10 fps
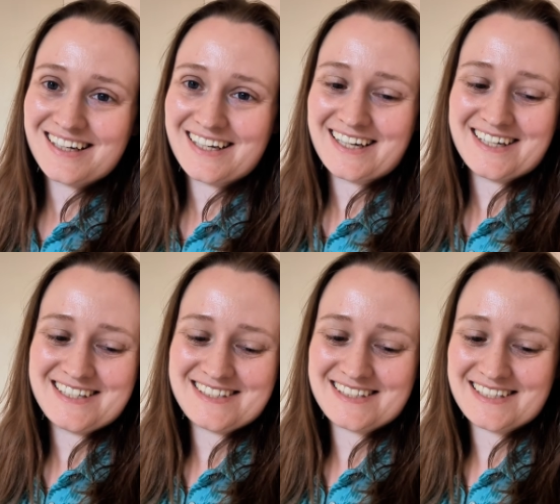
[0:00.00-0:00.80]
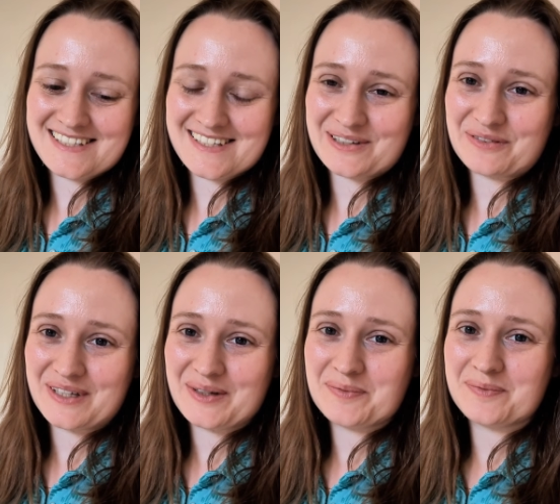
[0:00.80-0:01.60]
Hi guys, it's
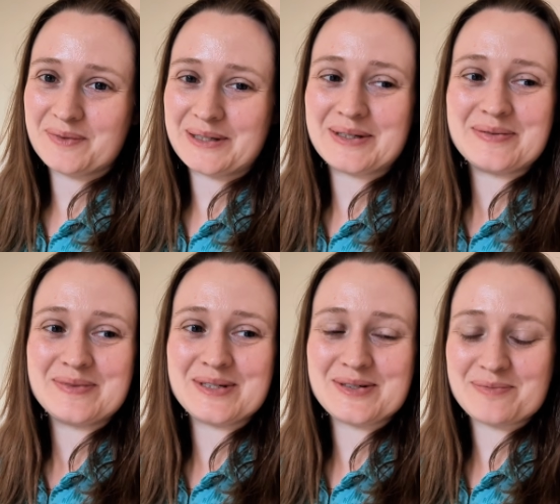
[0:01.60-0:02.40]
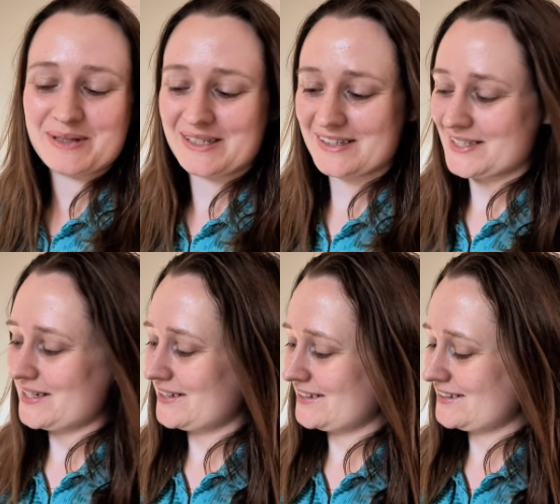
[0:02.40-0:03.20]
Sophie. Welcome to Spin a Good
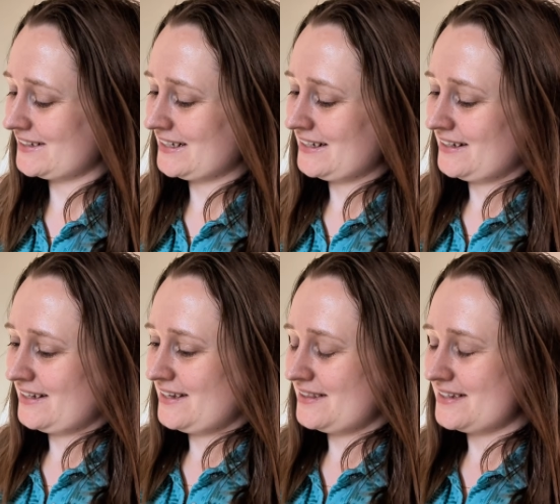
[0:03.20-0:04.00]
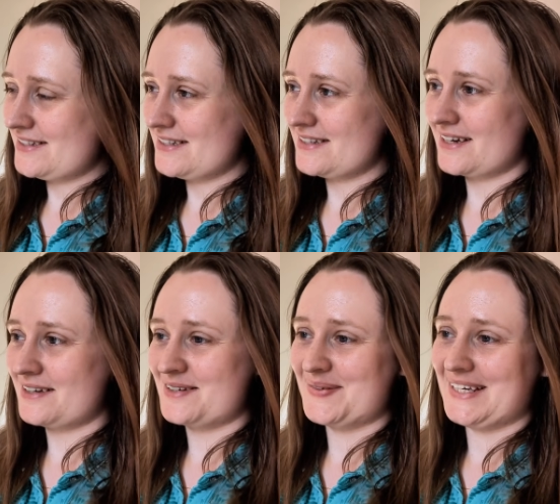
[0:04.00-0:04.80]
Yarn. This is
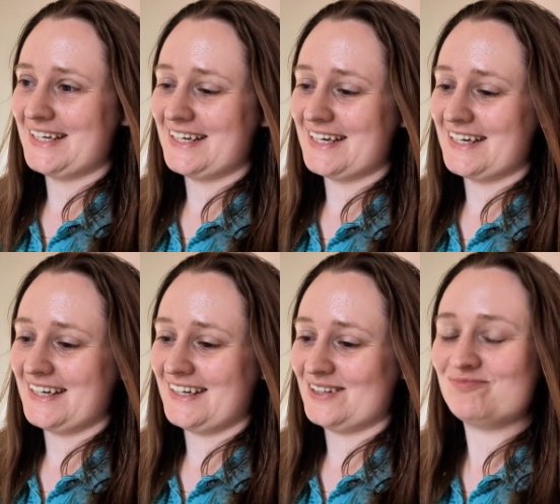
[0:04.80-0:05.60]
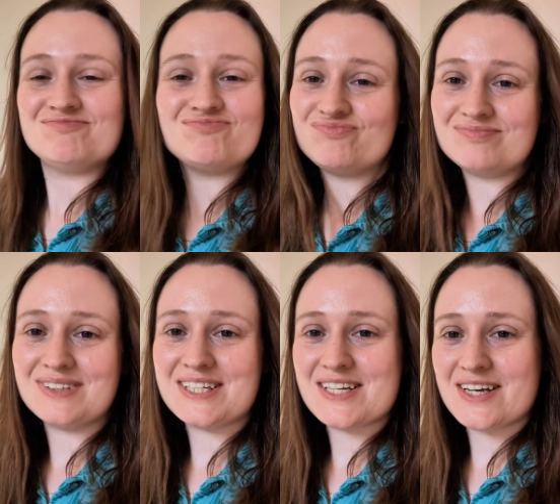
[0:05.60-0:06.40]
going to be a
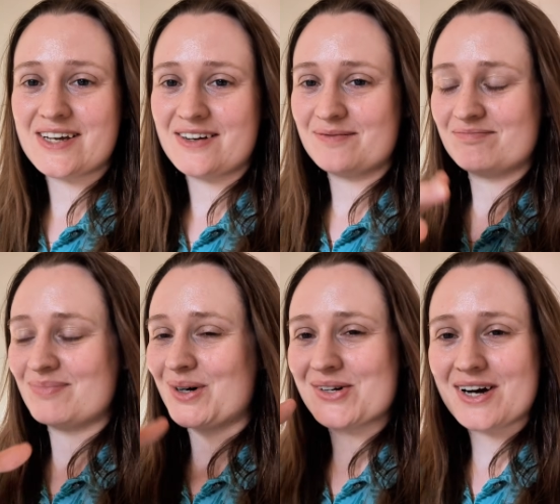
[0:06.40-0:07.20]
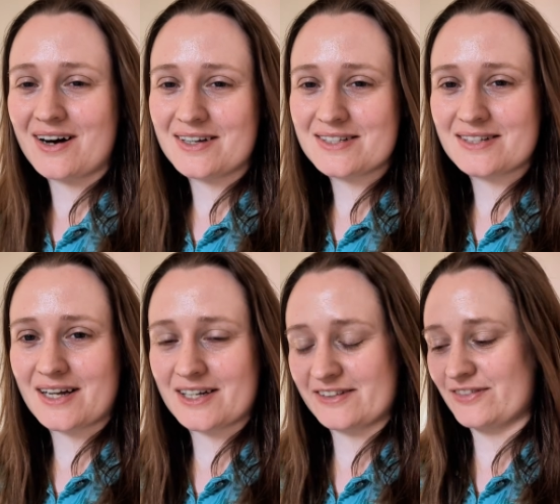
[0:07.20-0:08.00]
knitting podcast
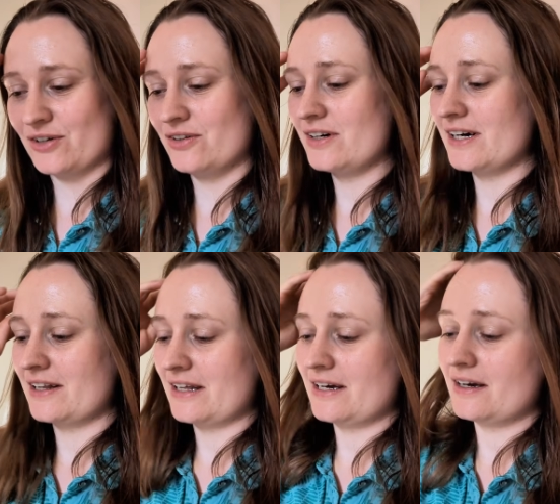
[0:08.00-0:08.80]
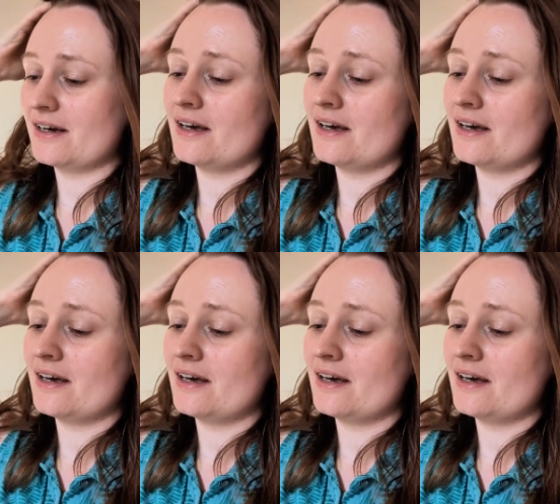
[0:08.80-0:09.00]
slash vlog, I think.